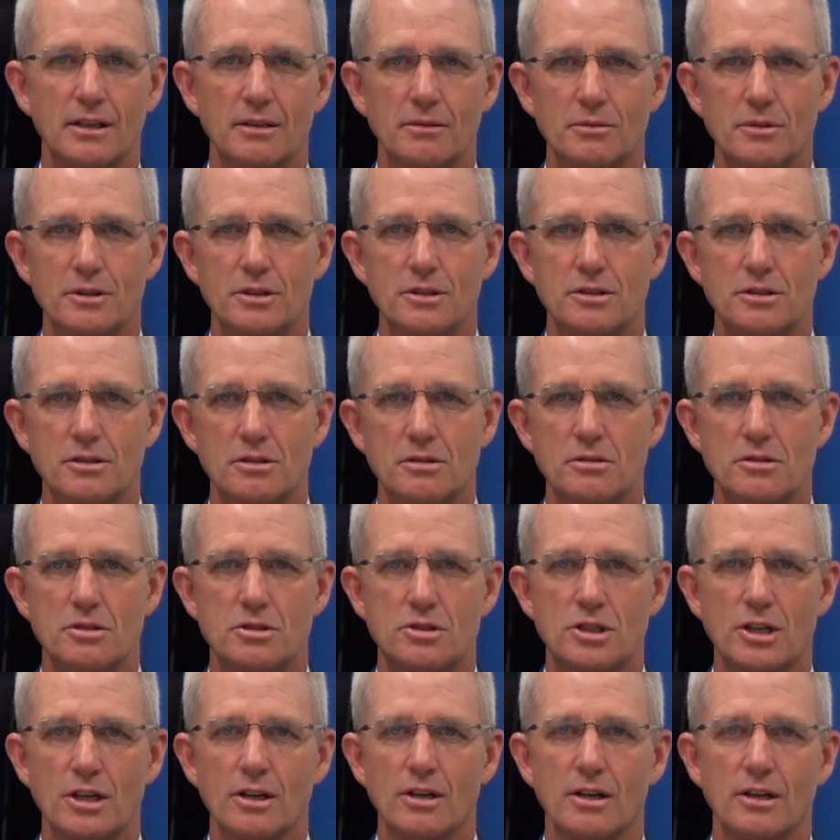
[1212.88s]
when
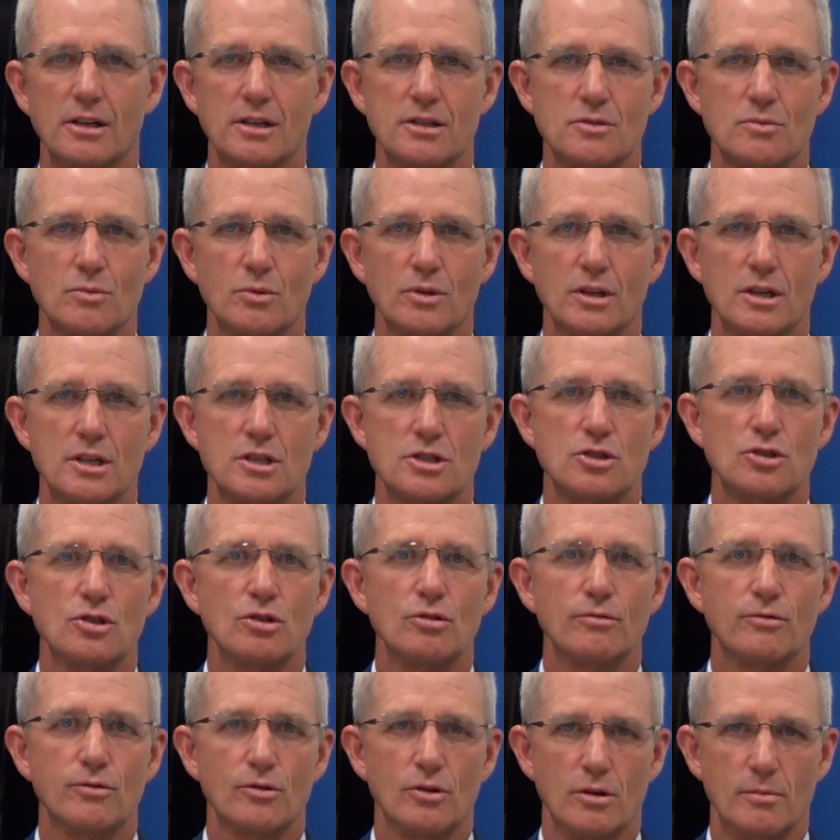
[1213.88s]
Jared is wearing his
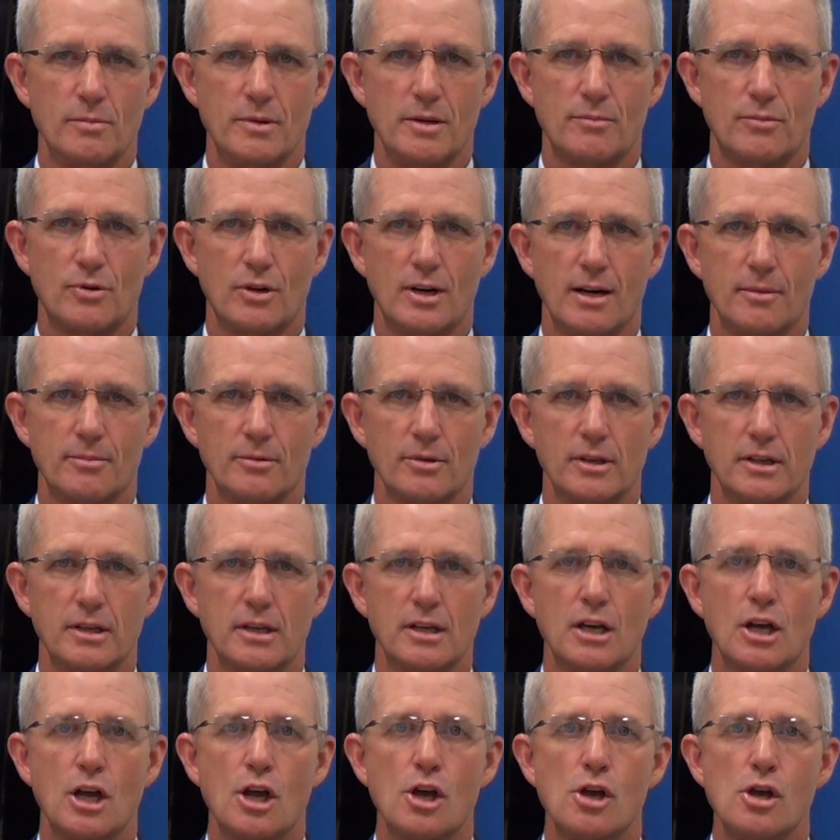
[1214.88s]
uniform improperly.
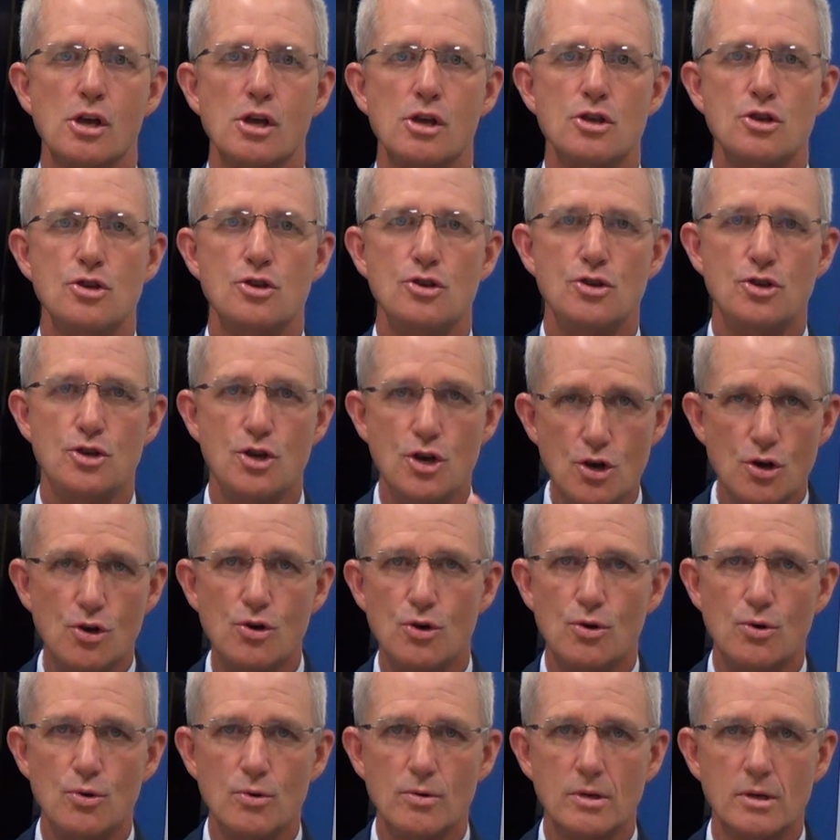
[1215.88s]

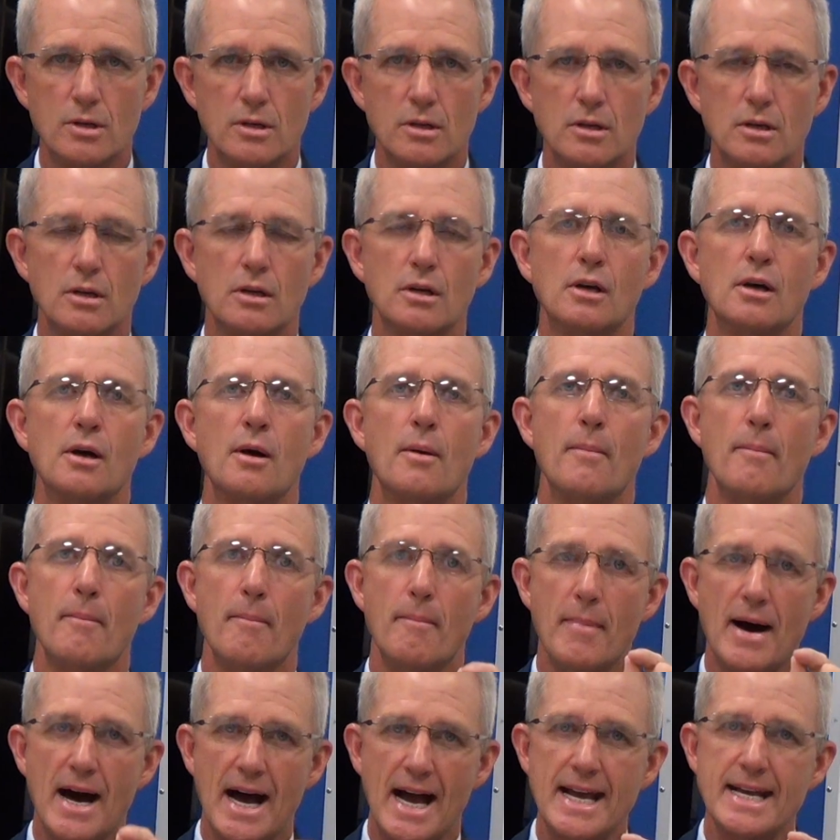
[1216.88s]
You,
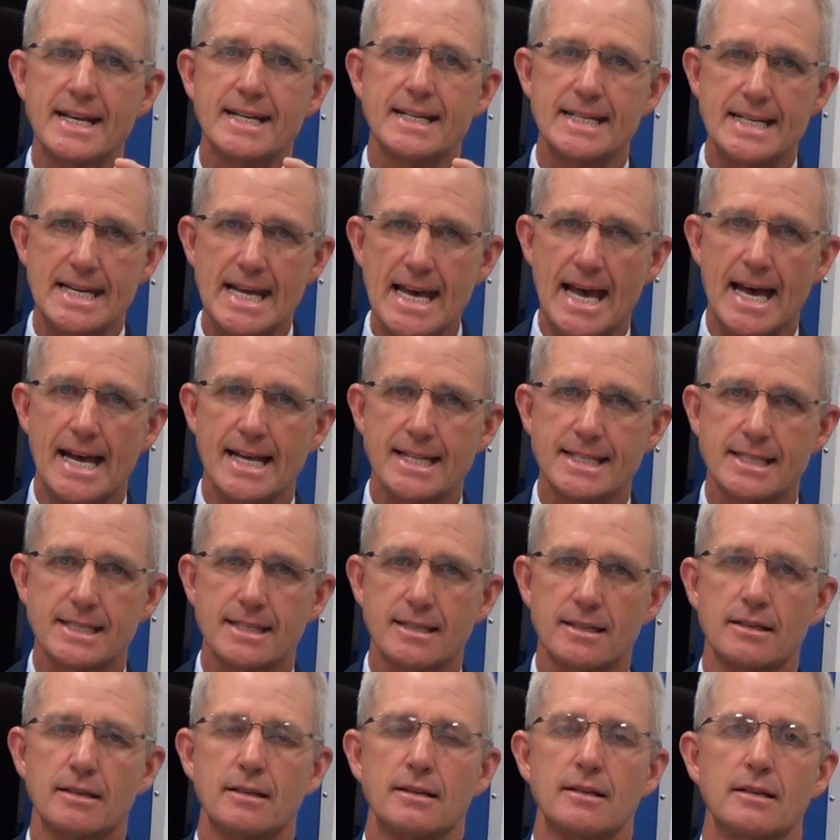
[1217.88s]
my
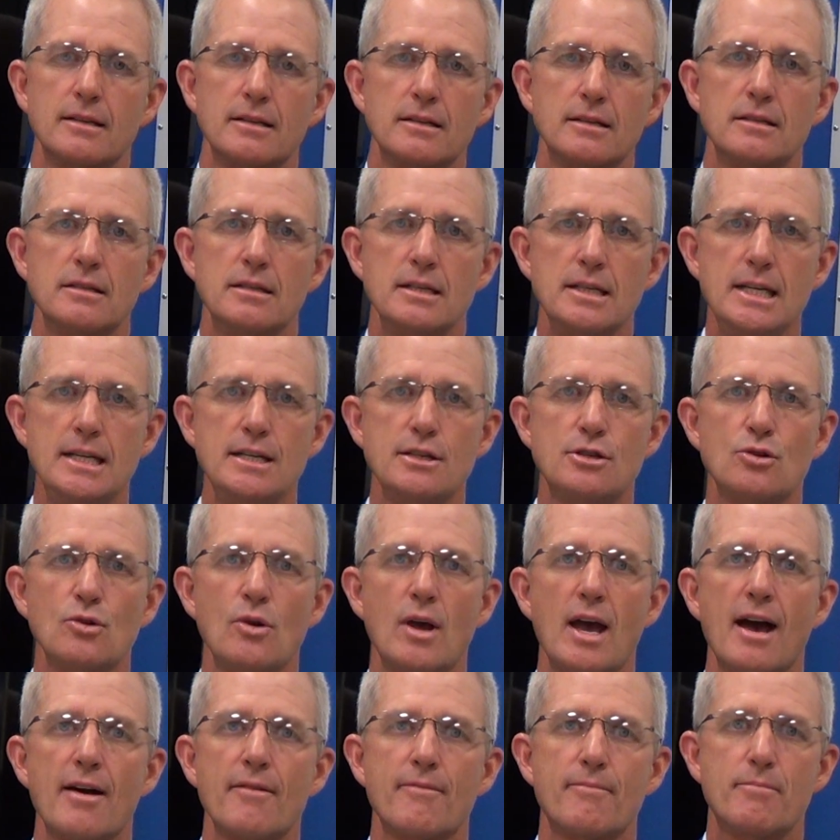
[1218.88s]
cadets, need to
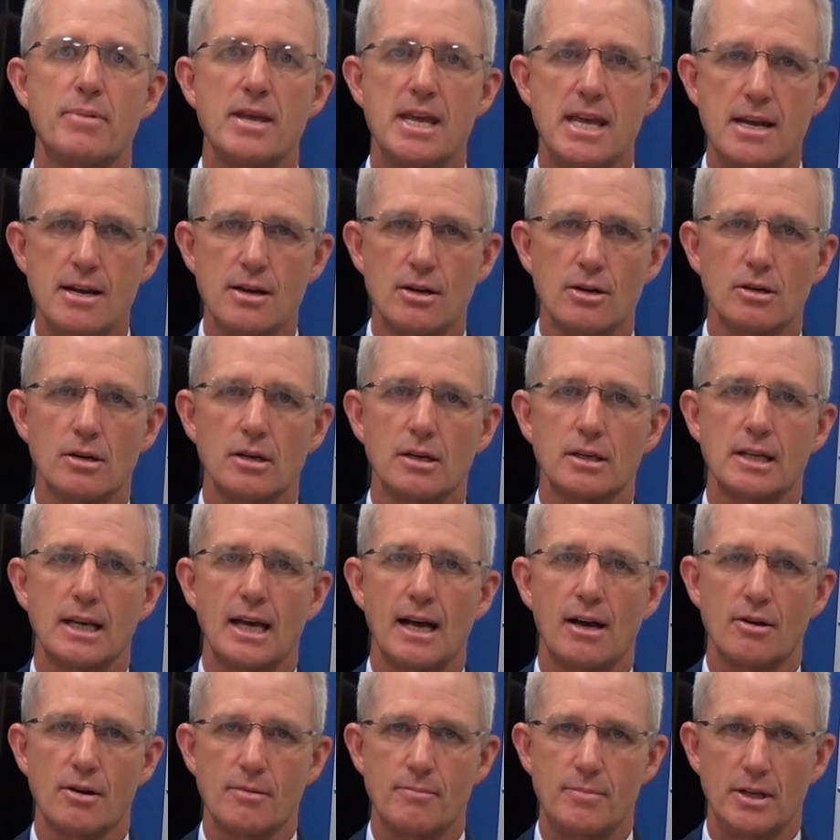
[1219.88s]
have peer
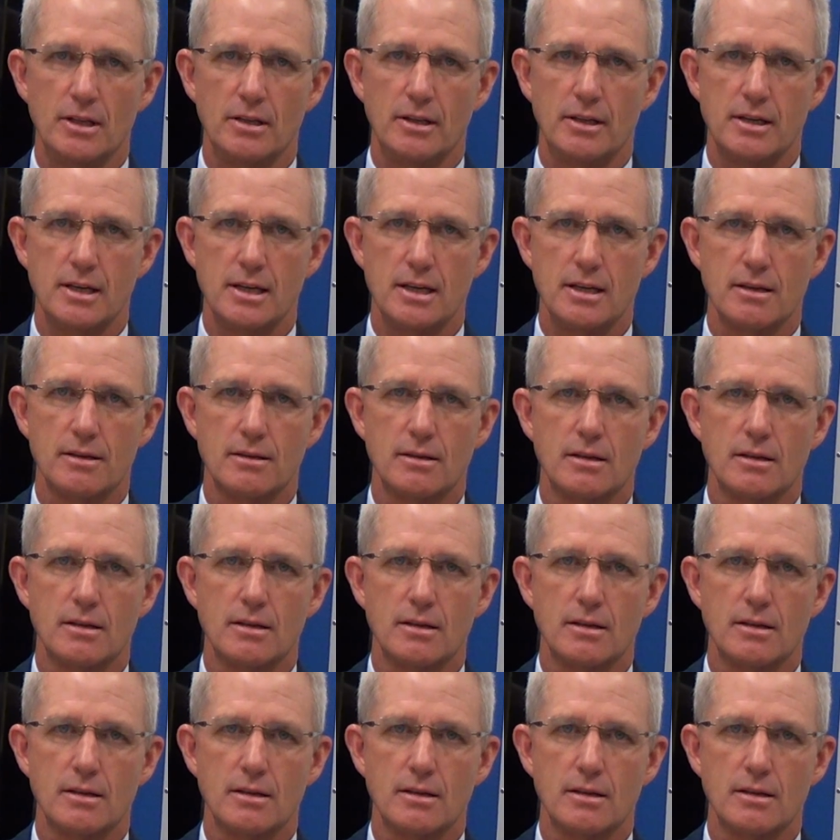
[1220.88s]
accountability